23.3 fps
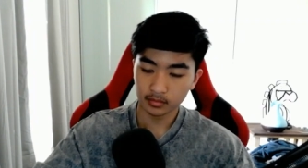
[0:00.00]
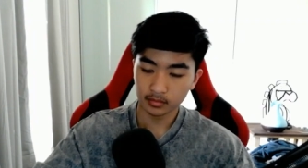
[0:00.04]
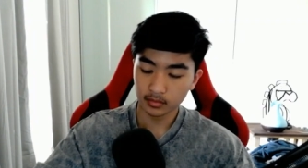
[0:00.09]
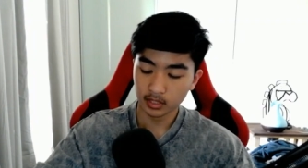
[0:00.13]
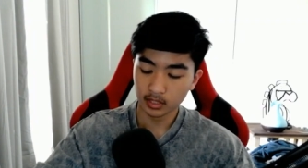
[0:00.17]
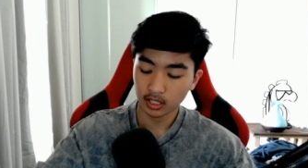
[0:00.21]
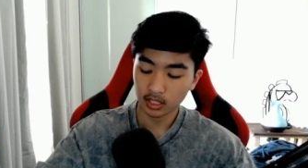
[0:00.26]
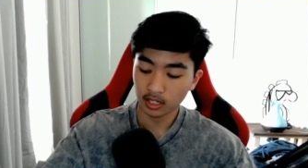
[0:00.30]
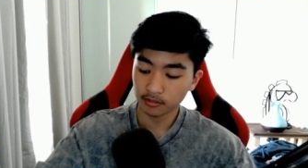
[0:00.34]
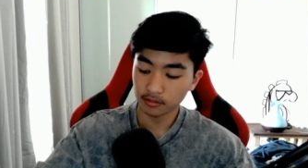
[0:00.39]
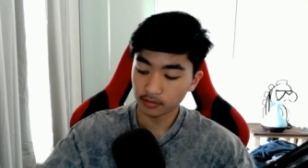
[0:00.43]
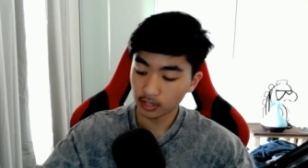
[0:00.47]

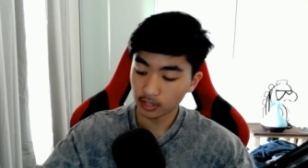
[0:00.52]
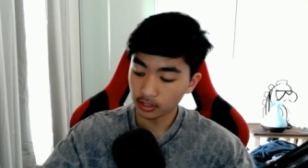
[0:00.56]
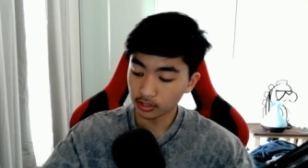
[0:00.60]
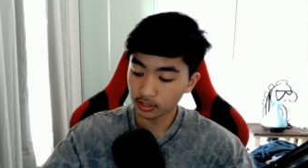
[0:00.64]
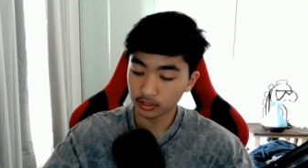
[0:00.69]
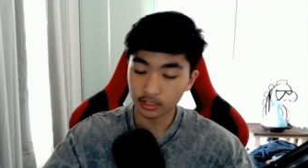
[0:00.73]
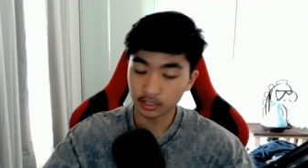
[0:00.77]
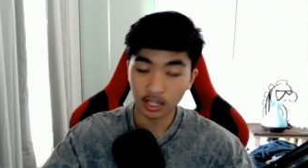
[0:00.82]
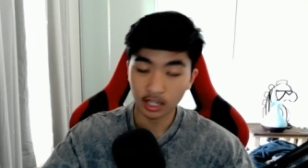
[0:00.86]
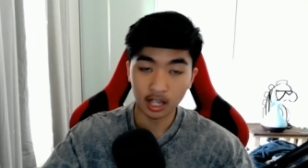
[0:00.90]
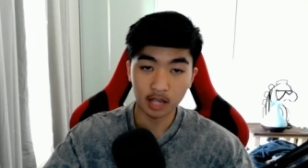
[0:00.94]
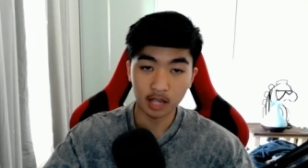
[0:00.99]
I found out
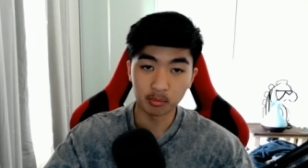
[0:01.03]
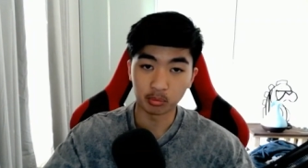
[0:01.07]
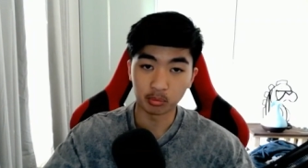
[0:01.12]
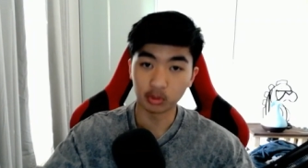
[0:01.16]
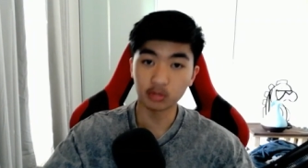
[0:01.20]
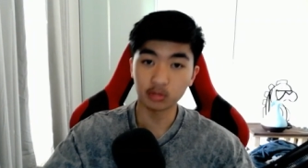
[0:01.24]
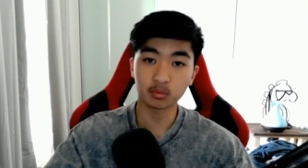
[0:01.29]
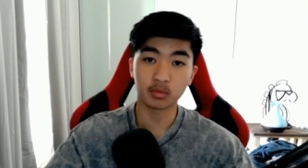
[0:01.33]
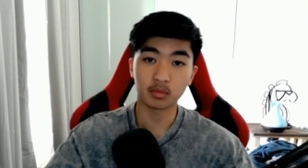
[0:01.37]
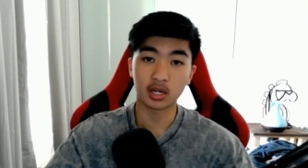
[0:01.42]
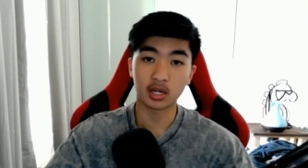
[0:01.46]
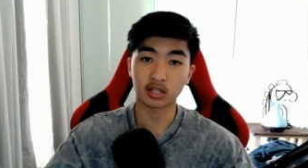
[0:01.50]
that I
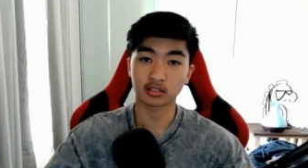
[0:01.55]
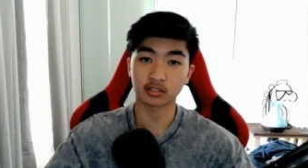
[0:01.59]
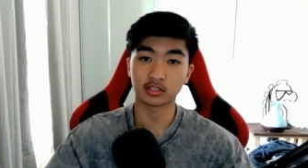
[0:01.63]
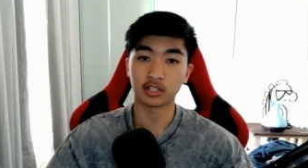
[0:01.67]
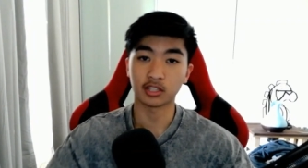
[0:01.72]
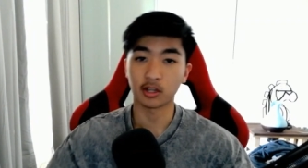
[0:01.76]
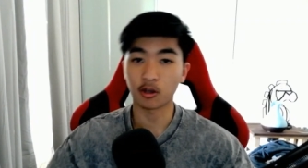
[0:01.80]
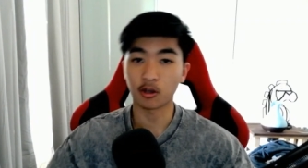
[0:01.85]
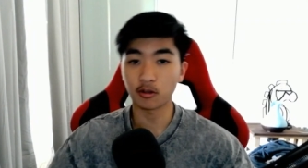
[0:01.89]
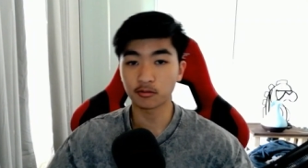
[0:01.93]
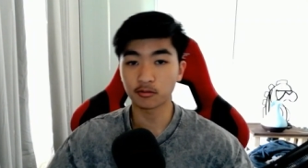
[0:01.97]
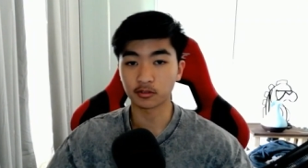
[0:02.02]
bookmarked their
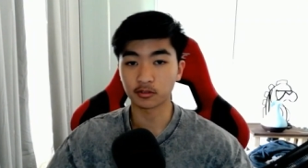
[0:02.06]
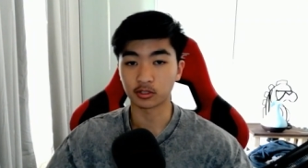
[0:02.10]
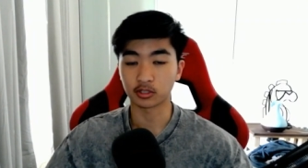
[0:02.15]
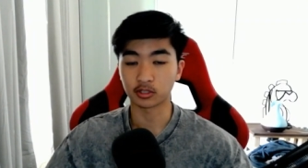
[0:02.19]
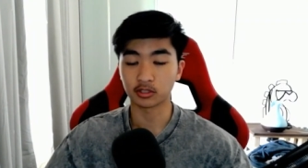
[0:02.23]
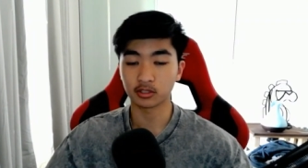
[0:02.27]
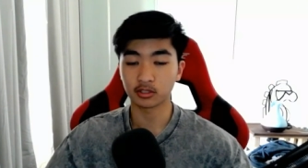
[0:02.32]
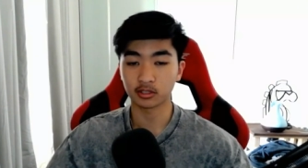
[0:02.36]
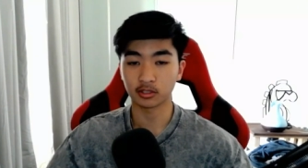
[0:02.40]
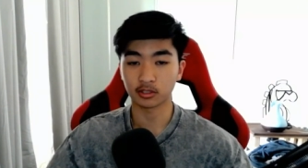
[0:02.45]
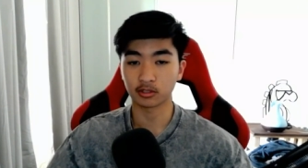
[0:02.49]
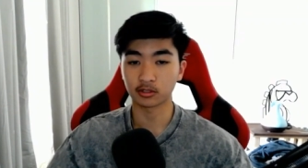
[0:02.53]
offer
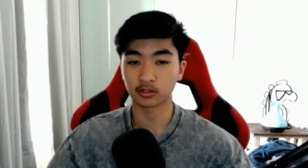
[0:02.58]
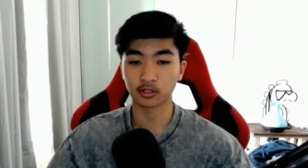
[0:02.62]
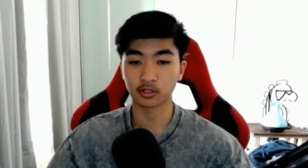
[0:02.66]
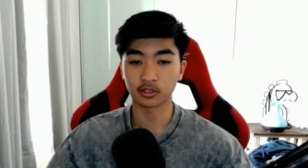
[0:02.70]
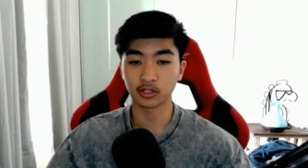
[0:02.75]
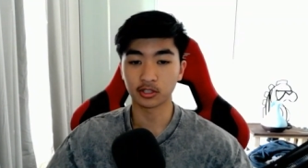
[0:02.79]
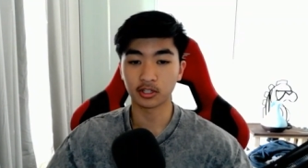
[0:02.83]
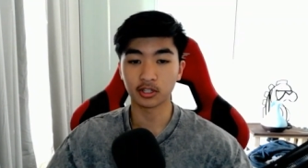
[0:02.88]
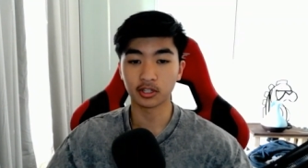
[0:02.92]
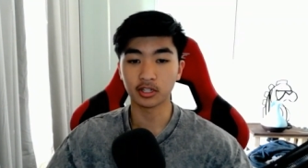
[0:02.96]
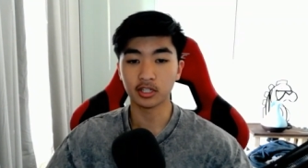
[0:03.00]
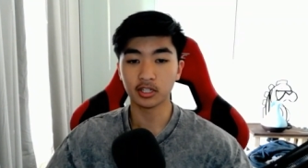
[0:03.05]
long
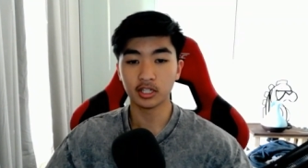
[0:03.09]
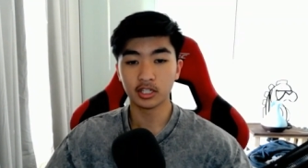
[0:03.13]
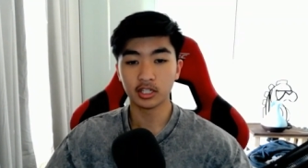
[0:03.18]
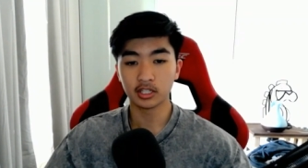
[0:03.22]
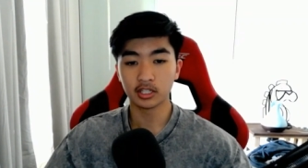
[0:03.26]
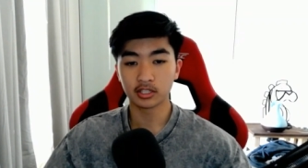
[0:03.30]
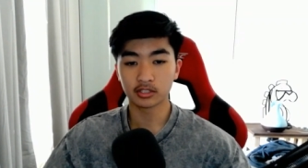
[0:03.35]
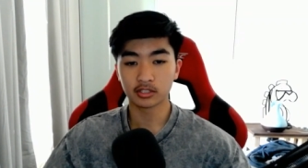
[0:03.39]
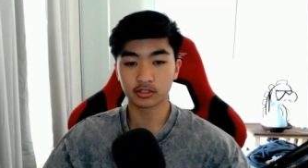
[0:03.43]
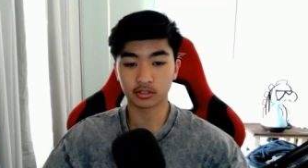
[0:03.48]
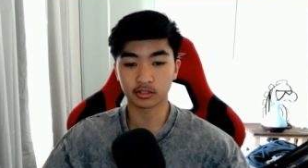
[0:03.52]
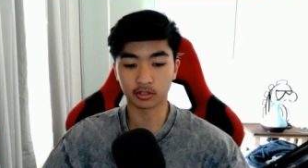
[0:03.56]
ago.
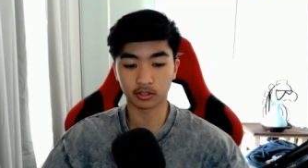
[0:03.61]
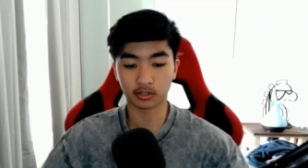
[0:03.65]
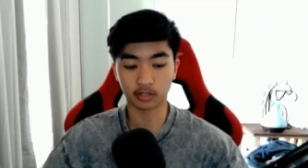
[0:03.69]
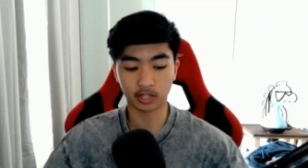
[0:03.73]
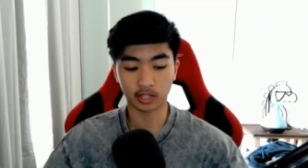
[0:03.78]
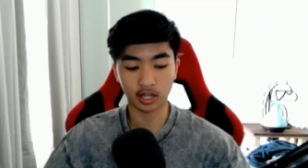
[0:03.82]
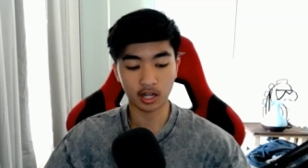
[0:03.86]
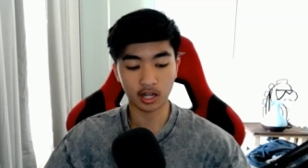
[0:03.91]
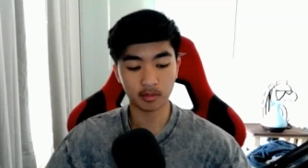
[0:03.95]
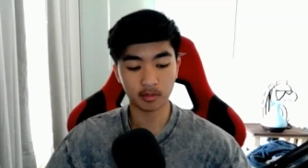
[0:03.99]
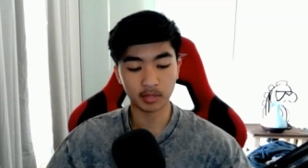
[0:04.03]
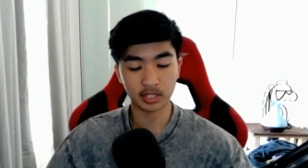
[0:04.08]
So
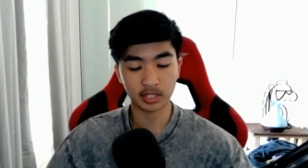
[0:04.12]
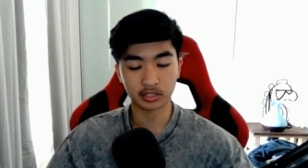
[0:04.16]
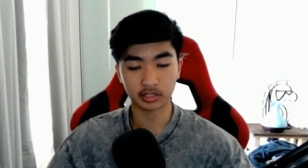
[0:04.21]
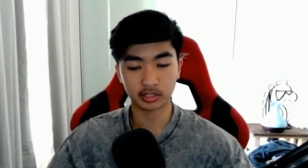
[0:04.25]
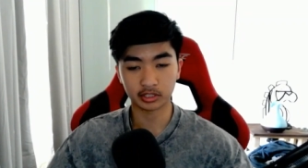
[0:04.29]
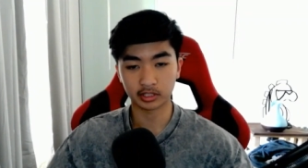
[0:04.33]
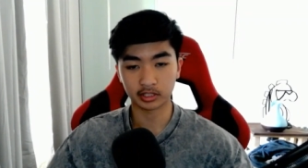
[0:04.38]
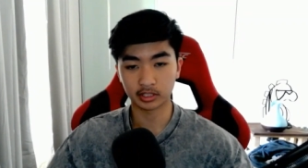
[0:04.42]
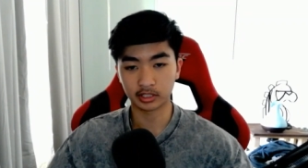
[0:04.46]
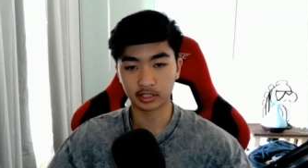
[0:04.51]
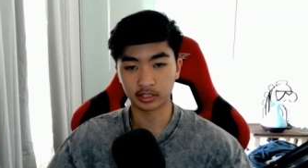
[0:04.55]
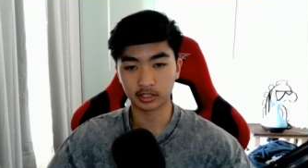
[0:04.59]
I
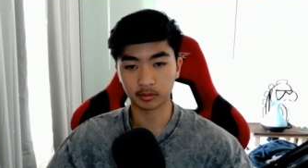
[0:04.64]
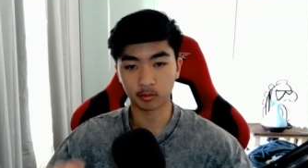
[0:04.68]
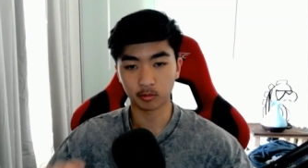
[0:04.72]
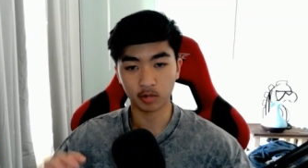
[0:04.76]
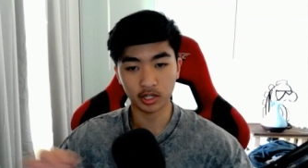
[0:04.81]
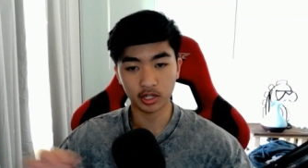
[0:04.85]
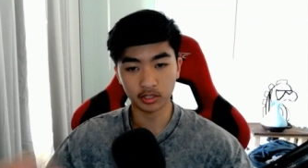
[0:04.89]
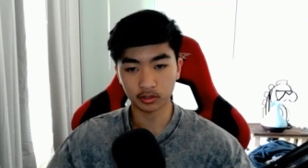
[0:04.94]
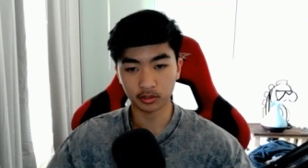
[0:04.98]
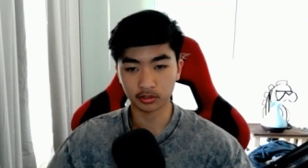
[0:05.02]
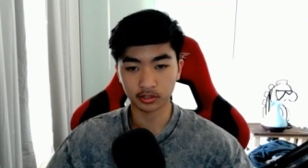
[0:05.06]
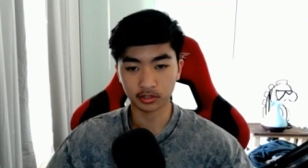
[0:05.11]
basically went
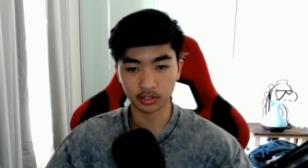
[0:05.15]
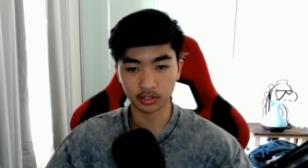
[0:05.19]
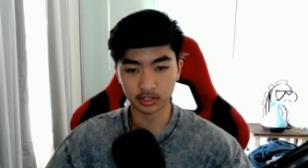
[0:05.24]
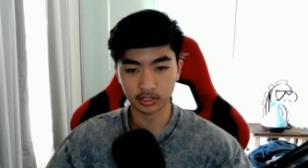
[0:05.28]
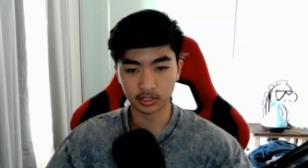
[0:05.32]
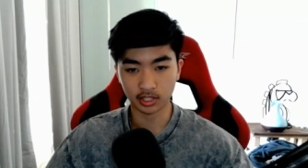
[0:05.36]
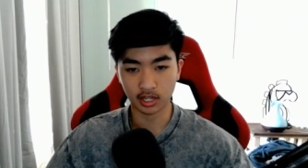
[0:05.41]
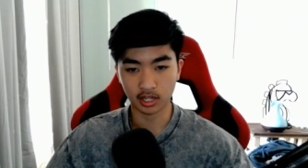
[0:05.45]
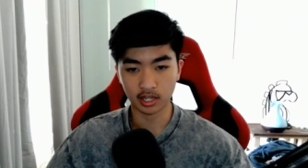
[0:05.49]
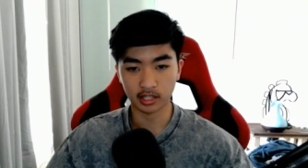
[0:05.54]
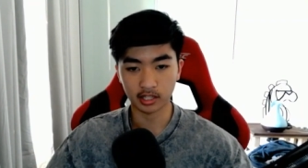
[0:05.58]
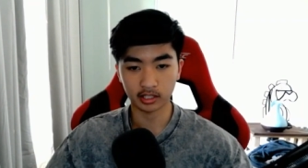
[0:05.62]
on the
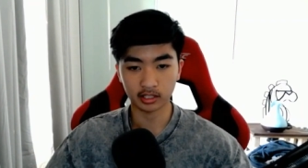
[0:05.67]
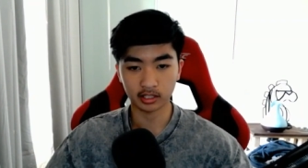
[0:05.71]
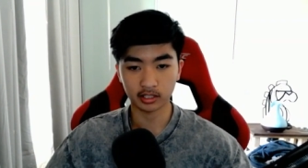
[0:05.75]
site.